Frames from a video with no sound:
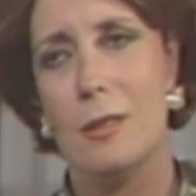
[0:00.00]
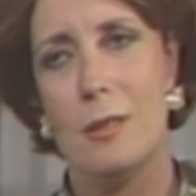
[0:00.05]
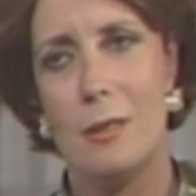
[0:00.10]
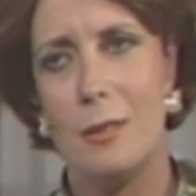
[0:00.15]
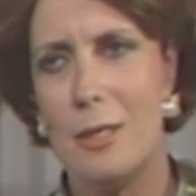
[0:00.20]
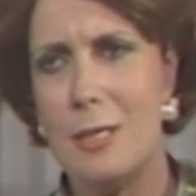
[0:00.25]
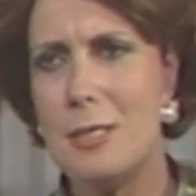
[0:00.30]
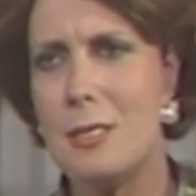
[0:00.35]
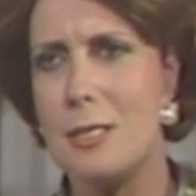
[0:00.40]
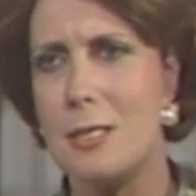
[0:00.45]

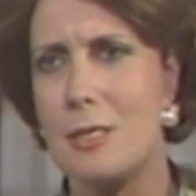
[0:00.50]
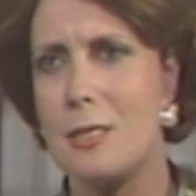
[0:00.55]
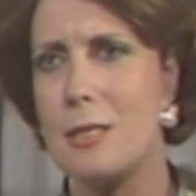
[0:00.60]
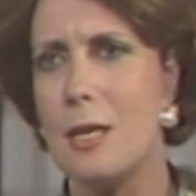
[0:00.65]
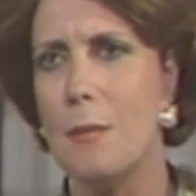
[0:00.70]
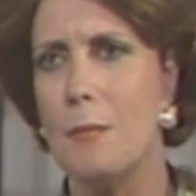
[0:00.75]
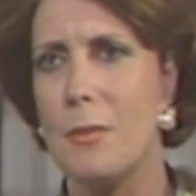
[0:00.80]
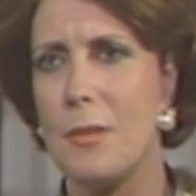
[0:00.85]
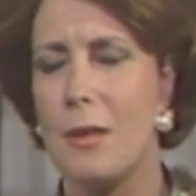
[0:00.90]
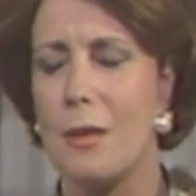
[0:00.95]
this is
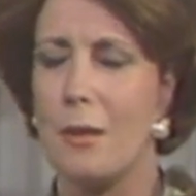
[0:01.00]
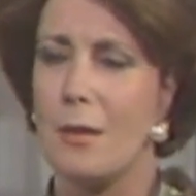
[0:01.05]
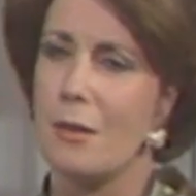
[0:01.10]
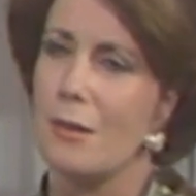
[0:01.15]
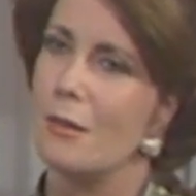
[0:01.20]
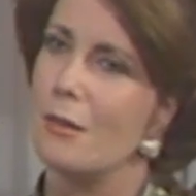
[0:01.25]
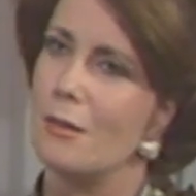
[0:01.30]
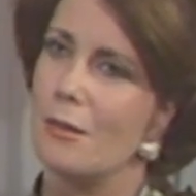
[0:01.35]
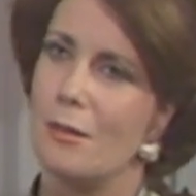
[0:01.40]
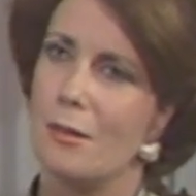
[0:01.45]

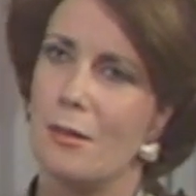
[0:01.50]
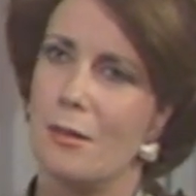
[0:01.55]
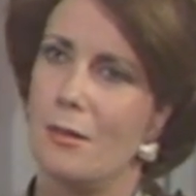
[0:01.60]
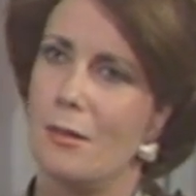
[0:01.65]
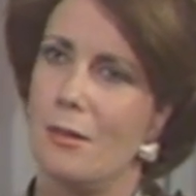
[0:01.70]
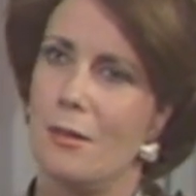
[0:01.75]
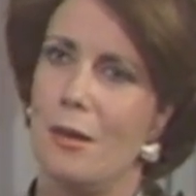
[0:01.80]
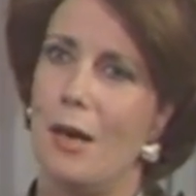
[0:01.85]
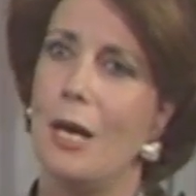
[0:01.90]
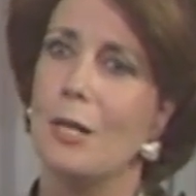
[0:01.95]
something
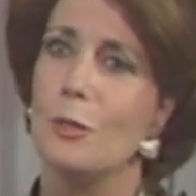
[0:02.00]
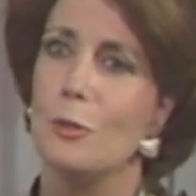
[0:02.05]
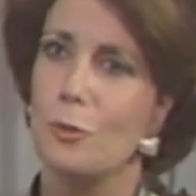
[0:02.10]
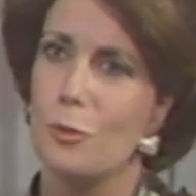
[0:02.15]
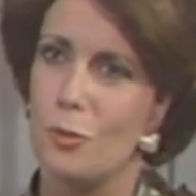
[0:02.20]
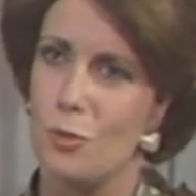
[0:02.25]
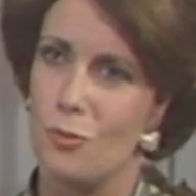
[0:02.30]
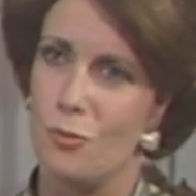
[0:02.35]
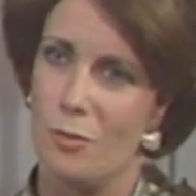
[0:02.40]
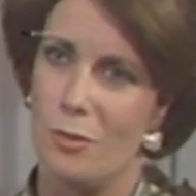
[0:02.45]

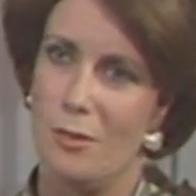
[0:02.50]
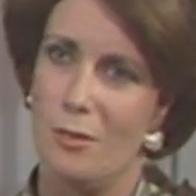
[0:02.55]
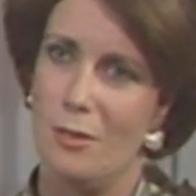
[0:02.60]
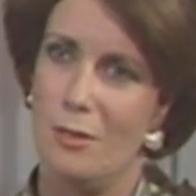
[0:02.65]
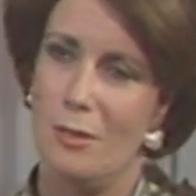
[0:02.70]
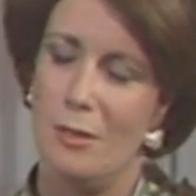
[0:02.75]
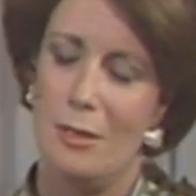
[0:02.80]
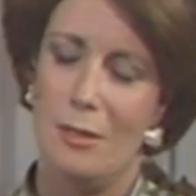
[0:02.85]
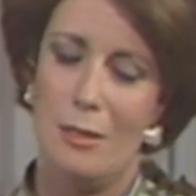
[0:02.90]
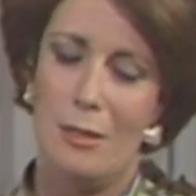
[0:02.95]
unusual.
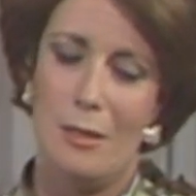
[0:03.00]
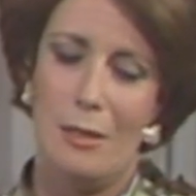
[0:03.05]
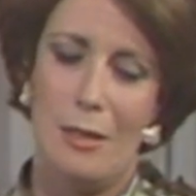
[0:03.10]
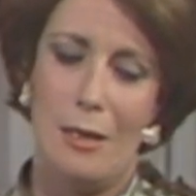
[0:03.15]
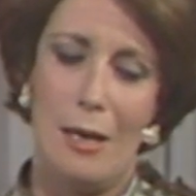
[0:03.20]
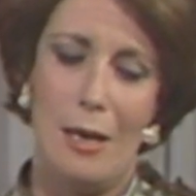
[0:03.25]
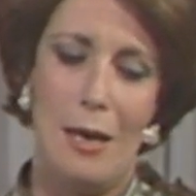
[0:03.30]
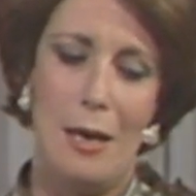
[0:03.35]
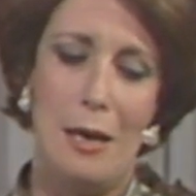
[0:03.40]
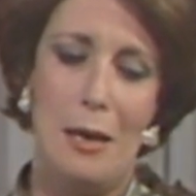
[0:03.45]

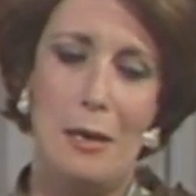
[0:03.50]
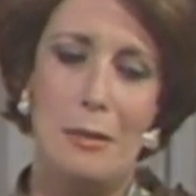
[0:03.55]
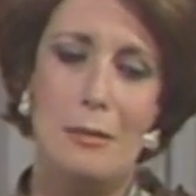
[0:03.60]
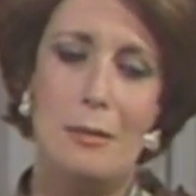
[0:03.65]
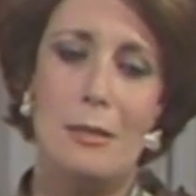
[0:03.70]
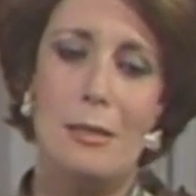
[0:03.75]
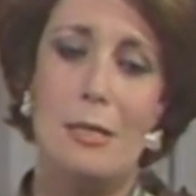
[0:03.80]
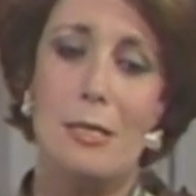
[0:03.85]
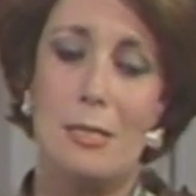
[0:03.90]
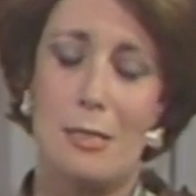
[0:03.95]

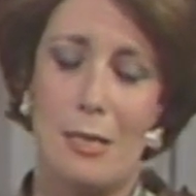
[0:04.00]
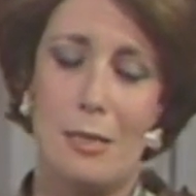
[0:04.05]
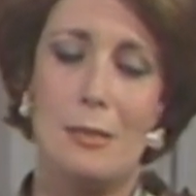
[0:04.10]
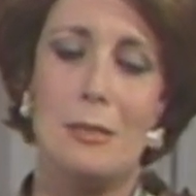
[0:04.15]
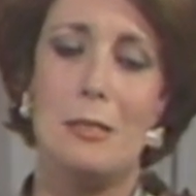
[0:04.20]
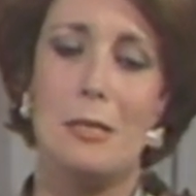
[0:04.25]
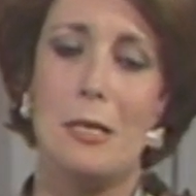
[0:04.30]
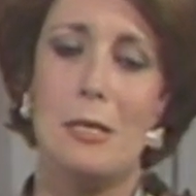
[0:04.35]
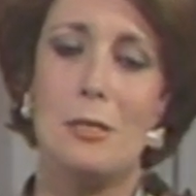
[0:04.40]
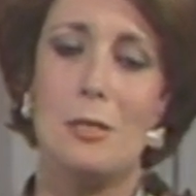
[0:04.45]
And he said,
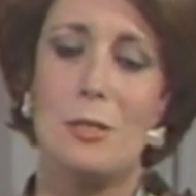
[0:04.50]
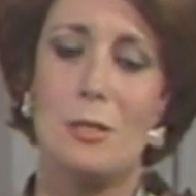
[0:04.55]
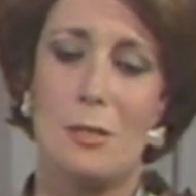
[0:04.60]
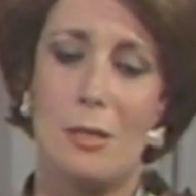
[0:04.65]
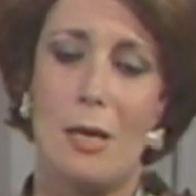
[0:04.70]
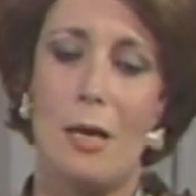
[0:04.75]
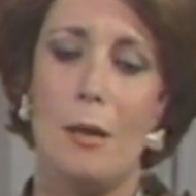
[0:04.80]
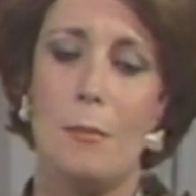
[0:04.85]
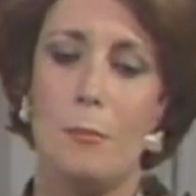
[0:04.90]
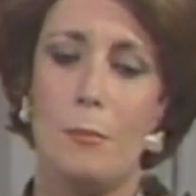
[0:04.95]
yes,
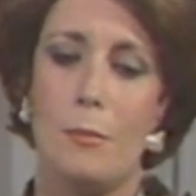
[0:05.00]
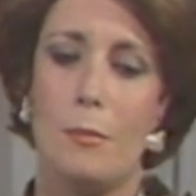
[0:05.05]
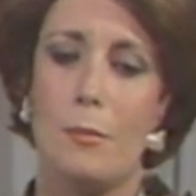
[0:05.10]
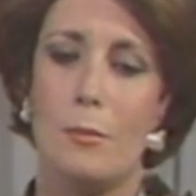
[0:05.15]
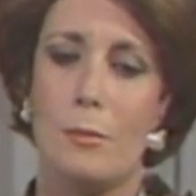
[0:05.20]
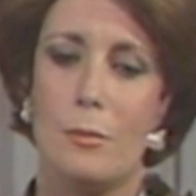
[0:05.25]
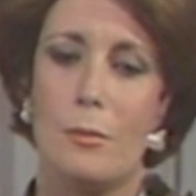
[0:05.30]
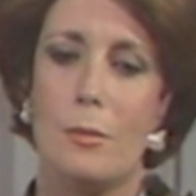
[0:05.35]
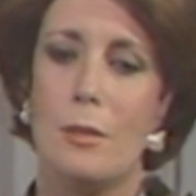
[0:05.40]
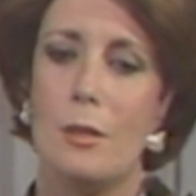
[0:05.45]

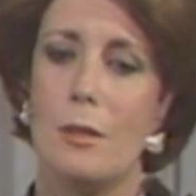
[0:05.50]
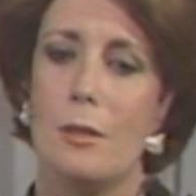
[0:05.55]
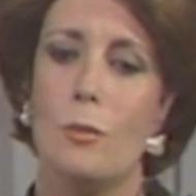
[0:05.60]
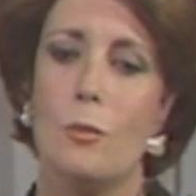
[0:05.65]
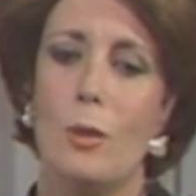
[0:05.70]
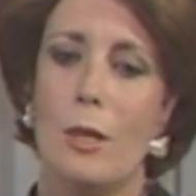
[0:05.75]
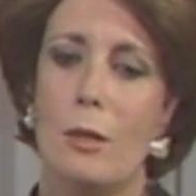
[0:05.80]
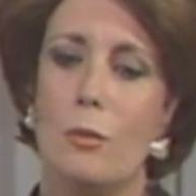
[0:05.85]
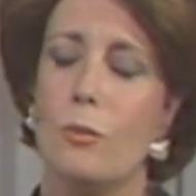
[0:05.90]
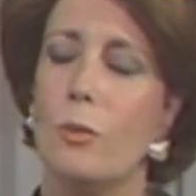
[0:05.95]

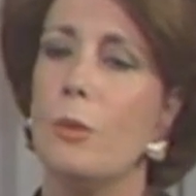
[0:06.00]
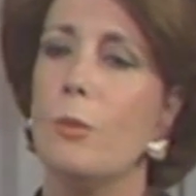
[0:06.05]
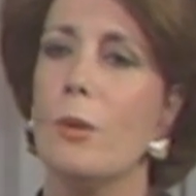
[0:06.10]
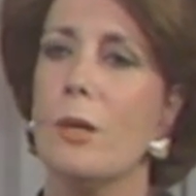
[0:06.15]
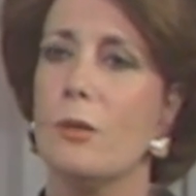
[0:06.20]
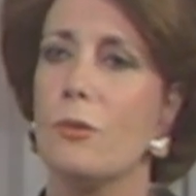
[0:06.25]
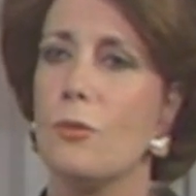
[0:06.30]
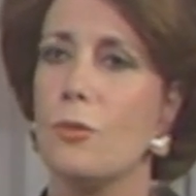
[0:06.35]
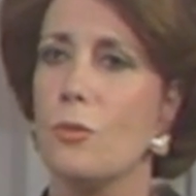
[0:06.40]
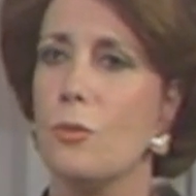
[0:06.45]
well, we
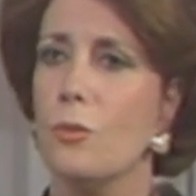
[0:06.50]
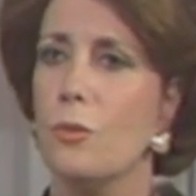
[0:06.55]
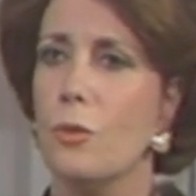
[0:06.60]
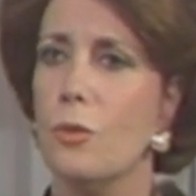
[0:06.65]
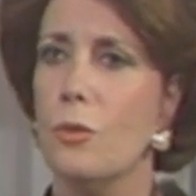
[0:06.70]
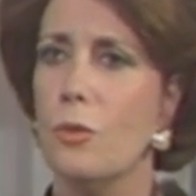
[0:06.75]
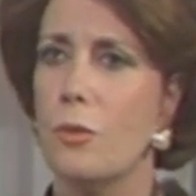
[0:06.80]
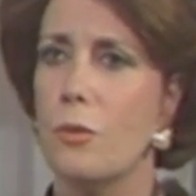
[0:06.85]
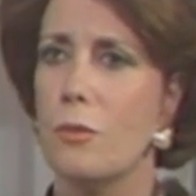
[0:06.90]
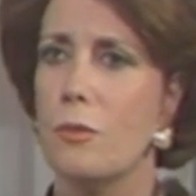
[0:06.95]
went through
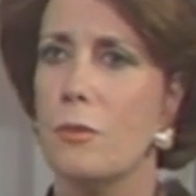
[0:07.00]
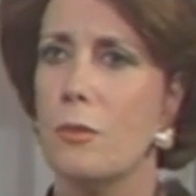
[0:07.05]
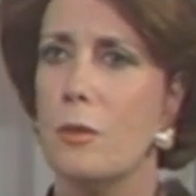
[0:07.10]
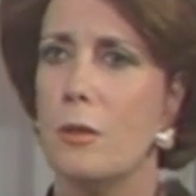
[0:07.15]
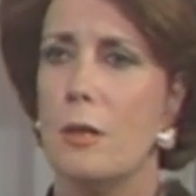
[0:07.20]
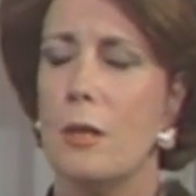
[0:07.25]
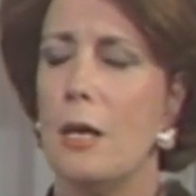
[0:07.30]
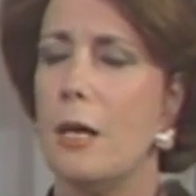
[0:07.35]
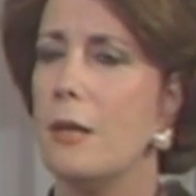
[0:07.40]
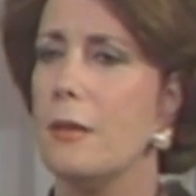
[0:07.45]
war,
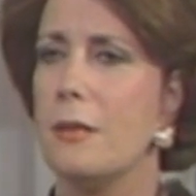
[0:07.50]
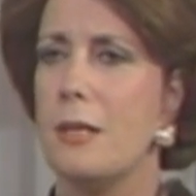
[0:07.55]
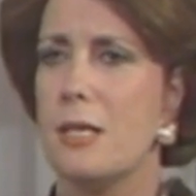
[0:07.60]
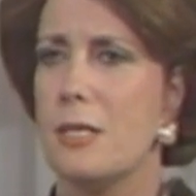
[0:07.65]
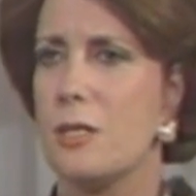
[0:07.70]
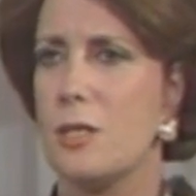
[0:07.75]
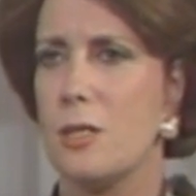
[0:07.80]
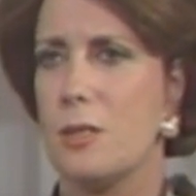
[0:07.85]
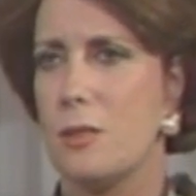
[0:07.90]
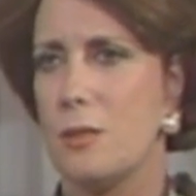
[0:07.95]
and
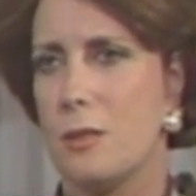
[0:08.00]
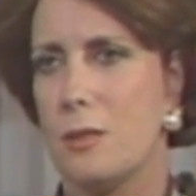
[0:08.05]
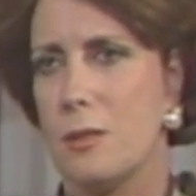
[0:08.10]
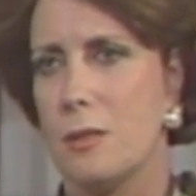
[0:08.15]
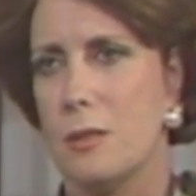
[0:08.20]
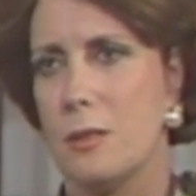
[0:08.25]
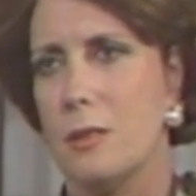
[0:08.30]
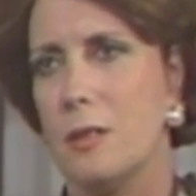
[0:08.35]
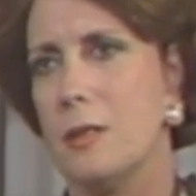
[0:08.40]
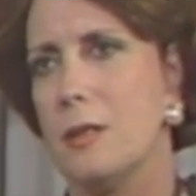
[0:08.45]
that's
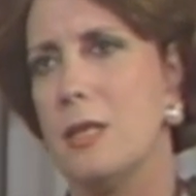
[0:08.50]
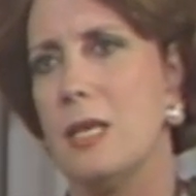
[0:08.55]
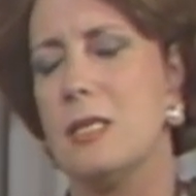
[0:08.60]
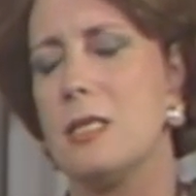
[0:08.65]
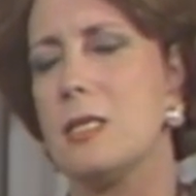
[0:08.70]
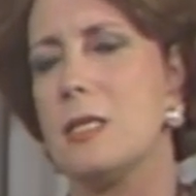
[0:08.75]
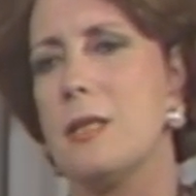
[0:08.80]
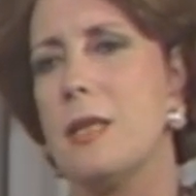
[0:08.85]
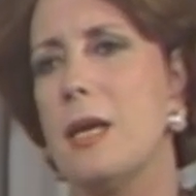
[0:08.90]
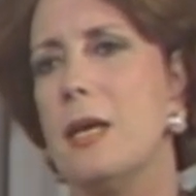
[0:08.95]

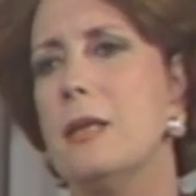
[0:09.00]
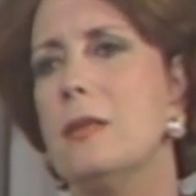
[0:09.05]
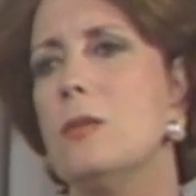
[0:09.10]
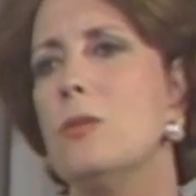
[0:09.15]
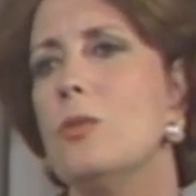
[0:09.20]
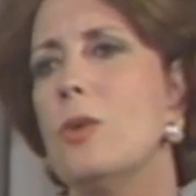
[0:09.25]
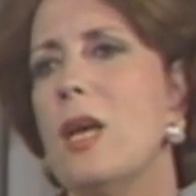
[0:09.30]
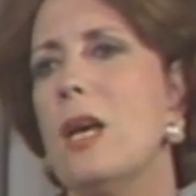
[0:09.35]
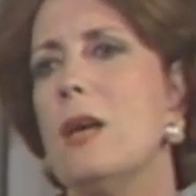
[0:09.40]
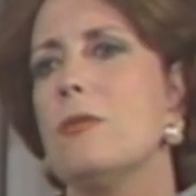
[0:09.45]
that's the end.
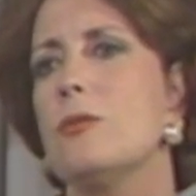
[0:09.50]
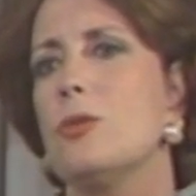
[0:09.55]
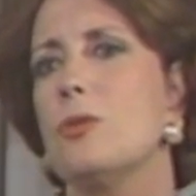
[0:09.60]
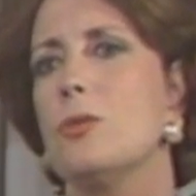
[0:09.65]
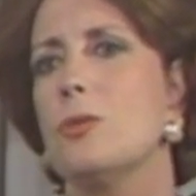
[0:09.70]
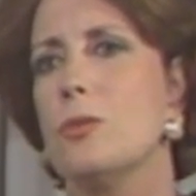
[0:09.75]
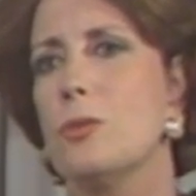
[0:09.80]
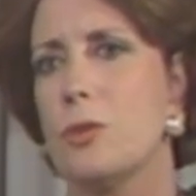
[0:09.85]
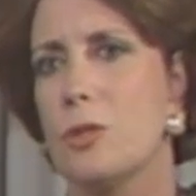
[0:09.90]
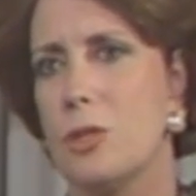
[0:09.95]
We have
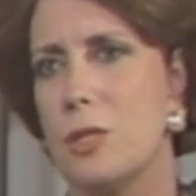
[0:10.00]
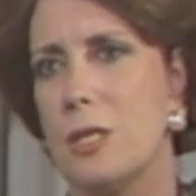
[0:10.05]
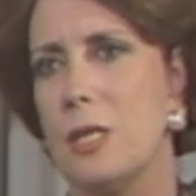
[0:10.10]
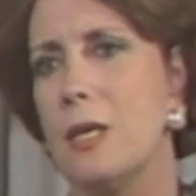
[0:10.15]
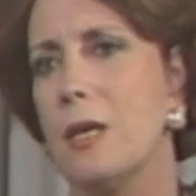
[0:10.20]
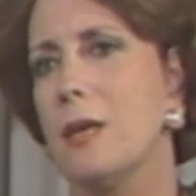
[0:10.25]
to seek